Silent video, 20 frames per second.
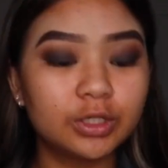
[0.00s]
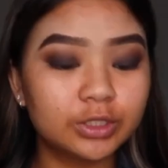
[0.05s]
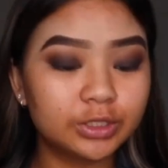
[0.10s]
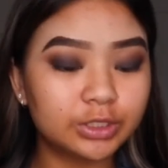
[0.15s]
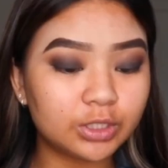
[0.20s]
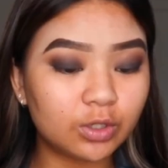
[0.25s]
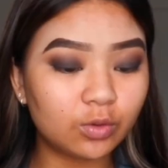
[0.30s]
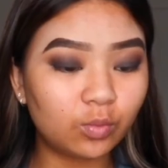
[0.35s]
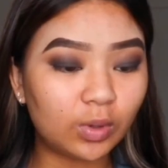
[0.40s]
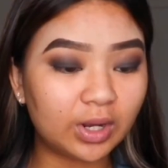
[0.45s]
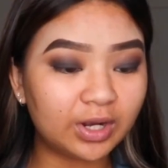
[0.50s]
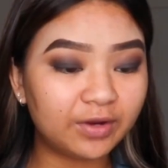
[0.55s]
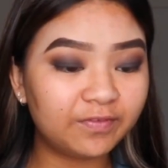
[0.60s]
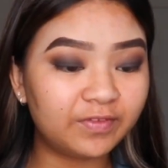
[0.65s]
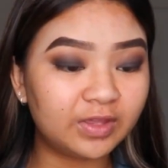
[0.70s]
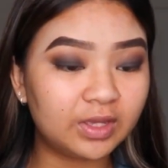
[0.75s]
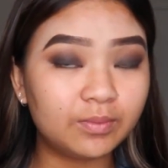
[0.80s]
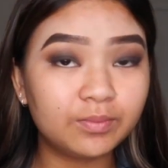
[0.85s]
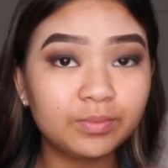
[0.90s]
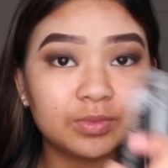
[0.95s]
So one of
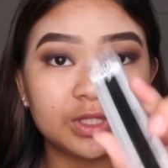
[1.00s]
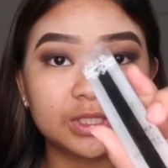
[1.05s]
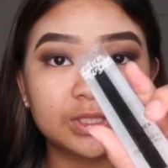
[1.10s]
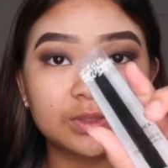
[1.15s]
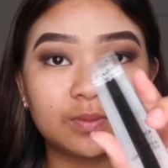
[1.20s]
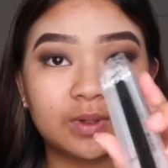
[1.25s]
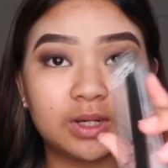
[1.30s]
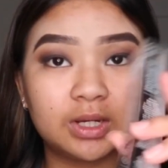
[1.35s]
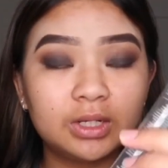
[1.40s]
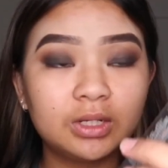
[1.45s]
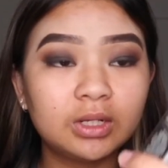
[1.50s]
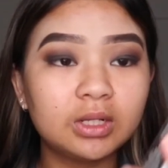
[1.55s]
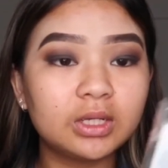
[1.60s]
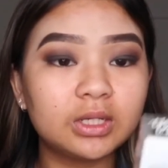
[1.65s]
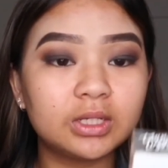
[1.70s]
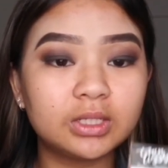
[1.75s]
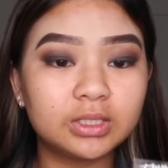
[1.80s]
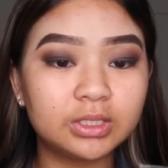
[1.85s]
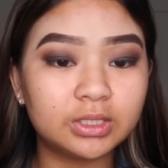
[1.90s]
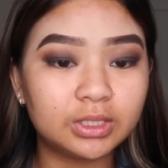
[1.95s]
them, this one,
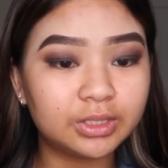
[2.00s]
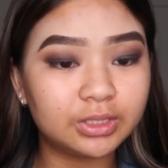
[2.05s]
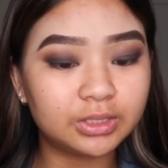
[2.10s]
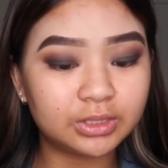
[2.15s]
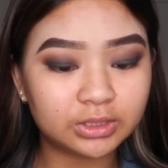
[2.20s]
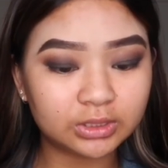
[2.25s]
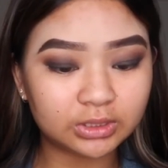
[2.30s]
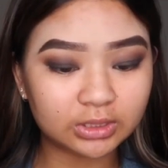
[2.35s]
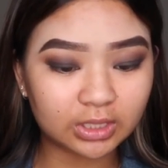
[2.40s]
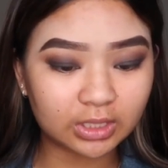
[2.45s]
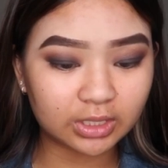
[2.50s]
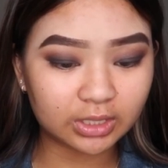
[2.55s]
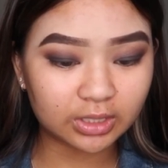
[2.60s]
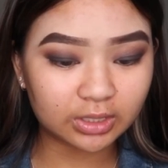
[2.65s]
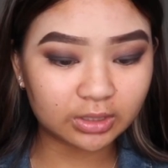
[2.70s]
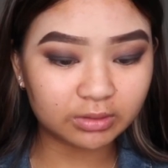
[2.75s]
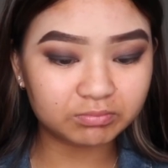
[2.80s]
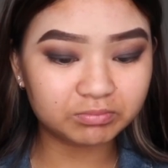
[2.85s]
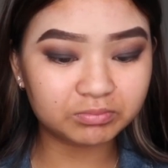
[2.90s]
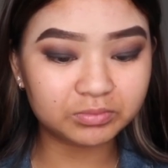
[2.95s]
is
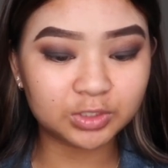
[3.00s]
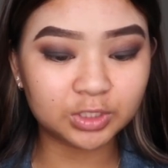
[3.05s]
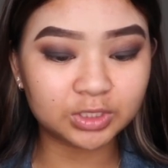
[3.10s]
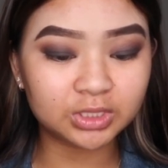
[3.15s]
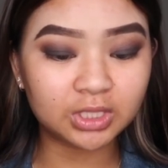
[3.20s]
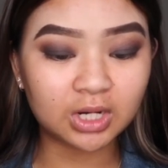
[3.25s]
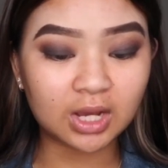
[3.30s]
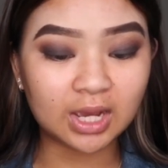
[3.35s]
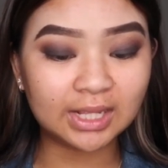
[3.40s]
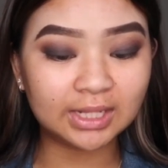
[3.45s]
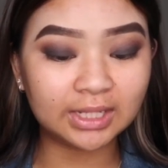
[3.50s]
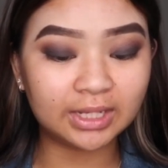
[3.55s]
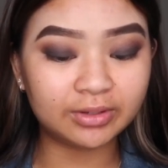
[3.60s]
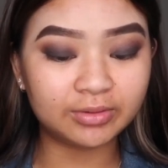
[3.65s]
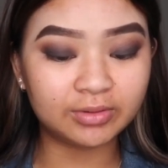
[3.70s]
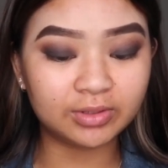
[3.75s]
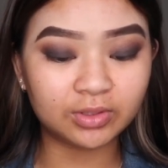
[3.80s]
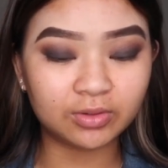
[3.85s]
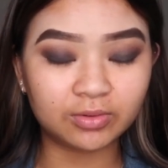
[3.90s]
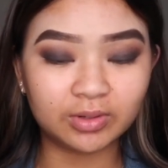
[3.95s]
just an
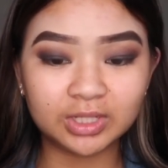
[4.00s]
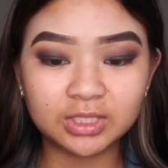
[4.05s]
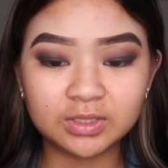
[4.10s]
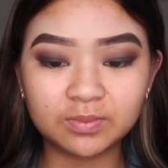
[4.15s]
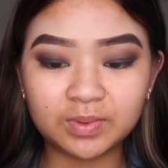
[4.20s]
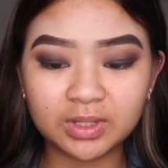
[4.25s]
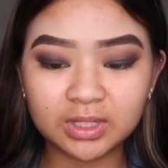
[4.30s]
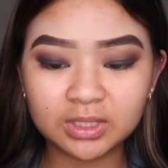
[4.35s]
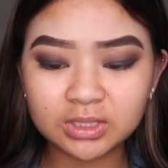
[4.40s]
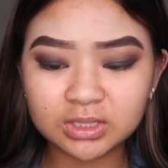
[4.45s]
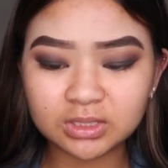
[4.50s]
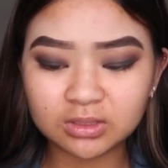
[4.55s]
eyeliner and corrector pen.